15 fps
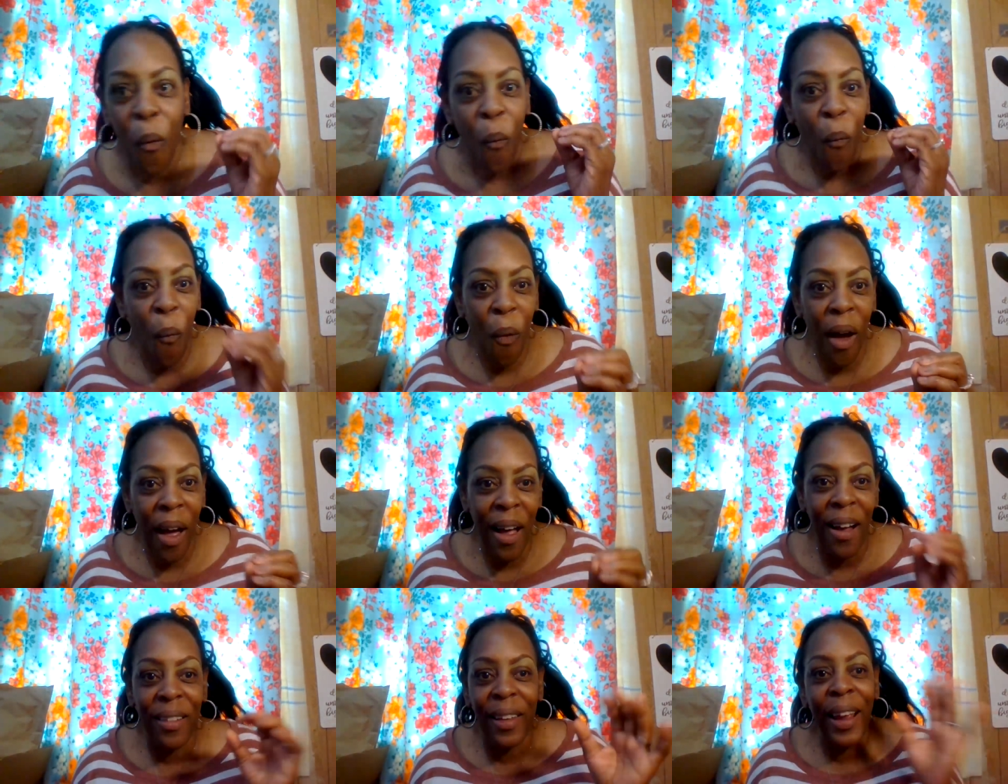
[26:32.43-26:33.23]

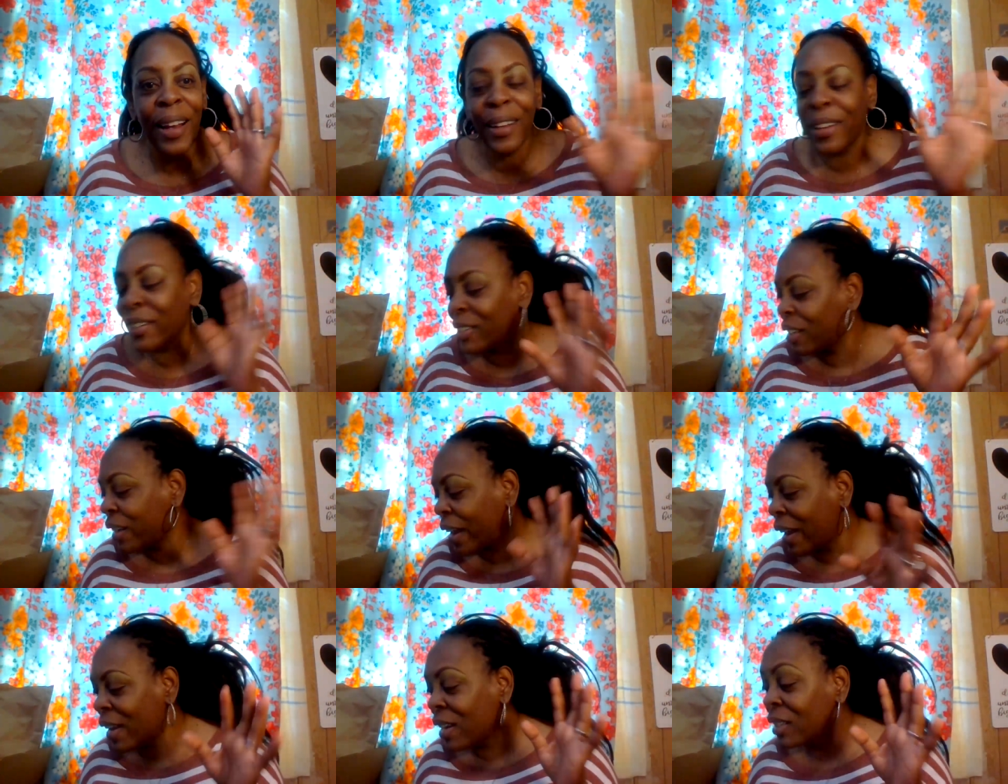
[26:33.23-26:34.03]
Wow. It,
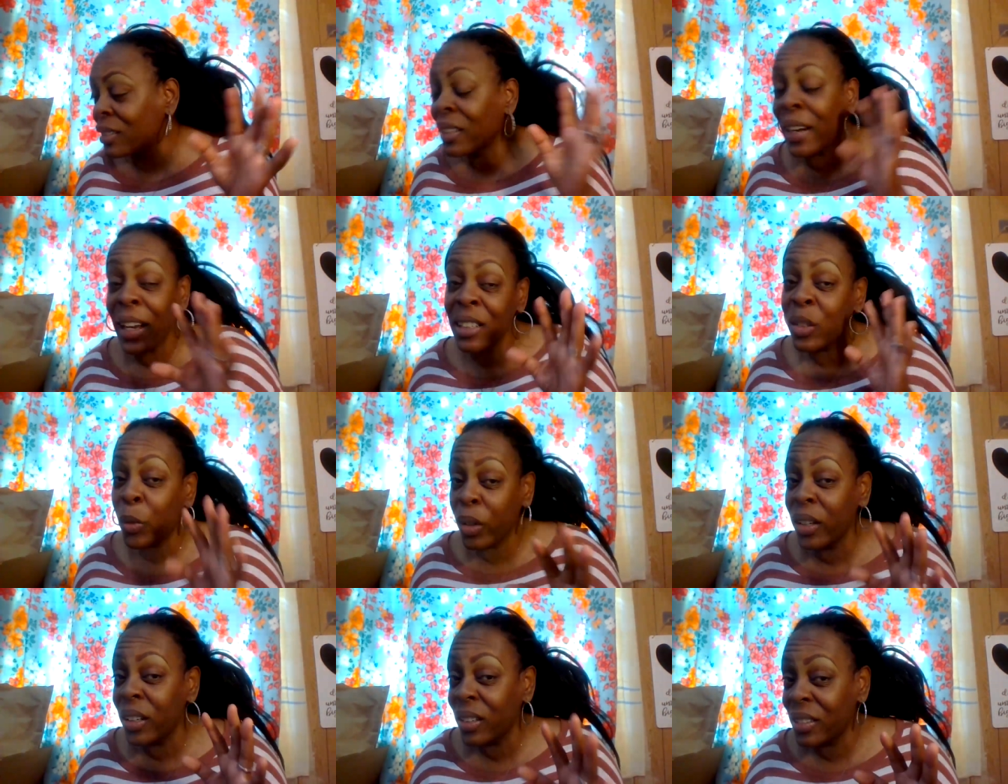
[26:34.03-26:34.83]
today is a
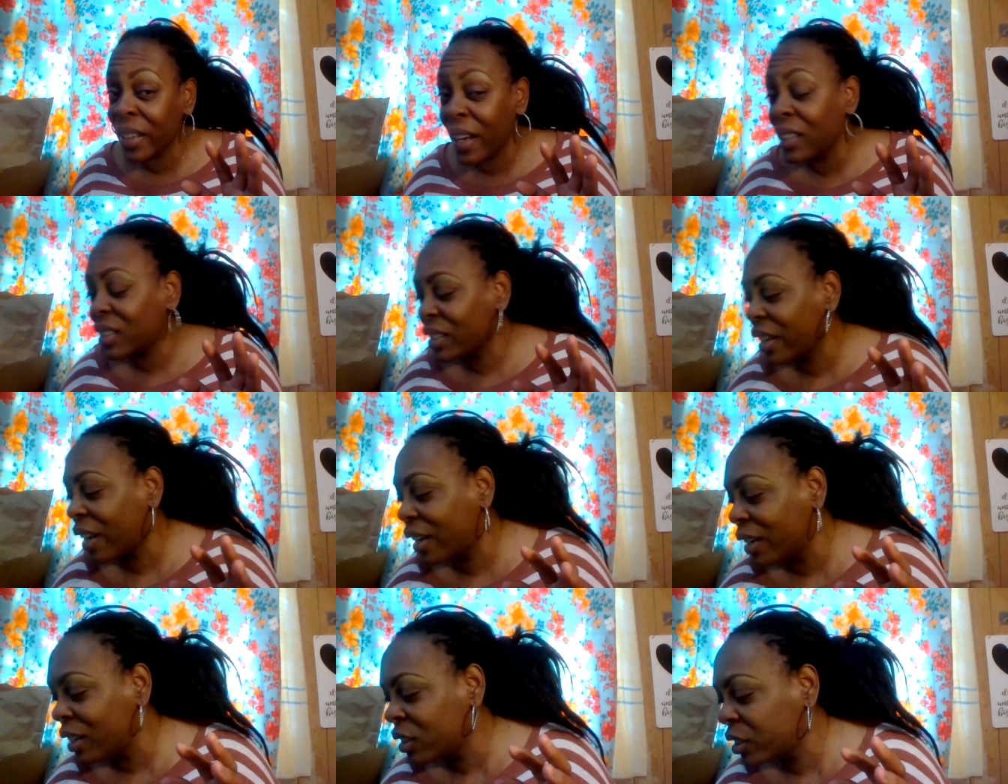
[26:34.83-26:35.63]
really good day today.
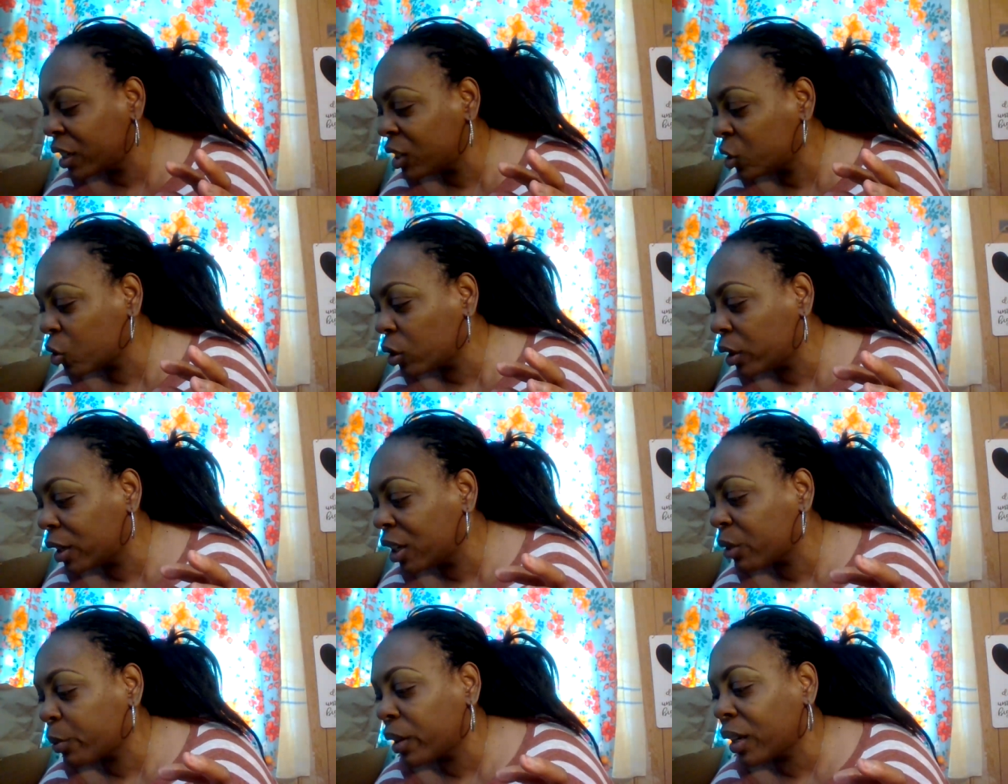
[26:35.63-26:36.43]
It, it truly
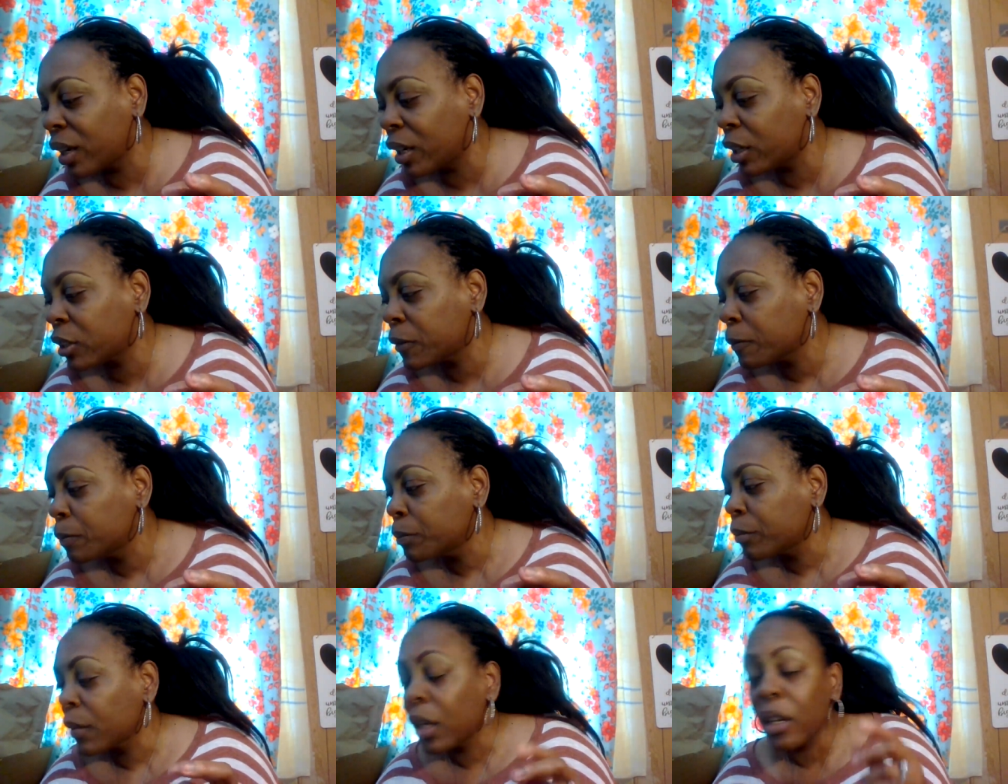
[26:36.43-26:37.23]
is because,
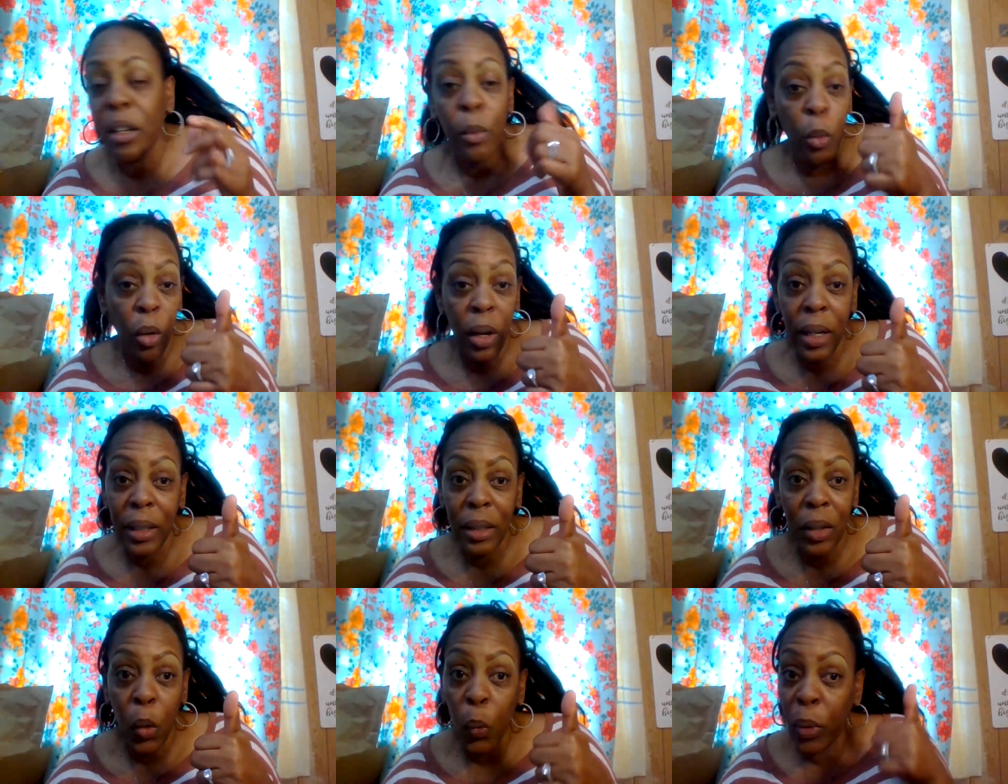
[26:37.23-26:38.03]

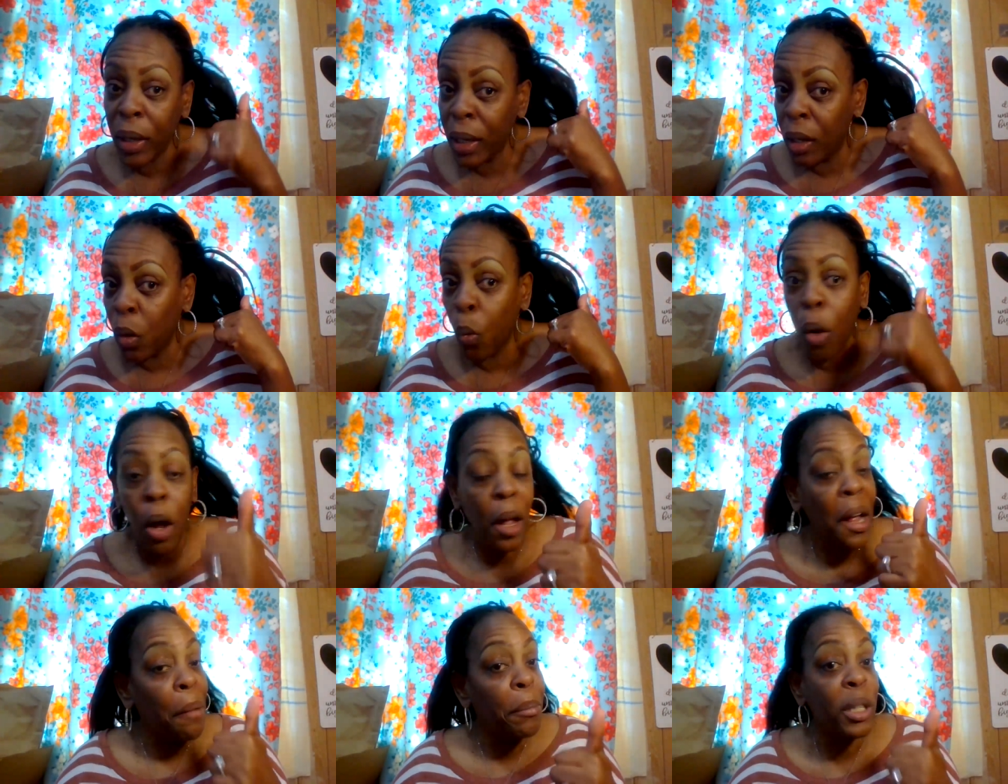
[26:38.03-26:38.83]
one, we
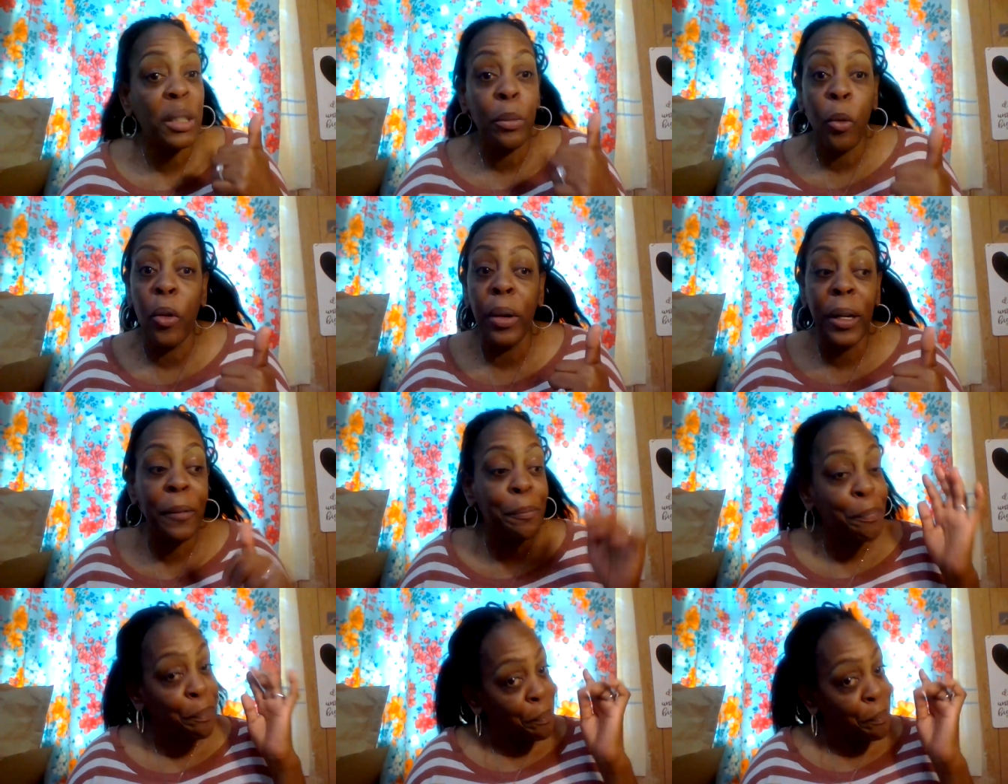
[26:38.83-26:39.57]
woke up this morning.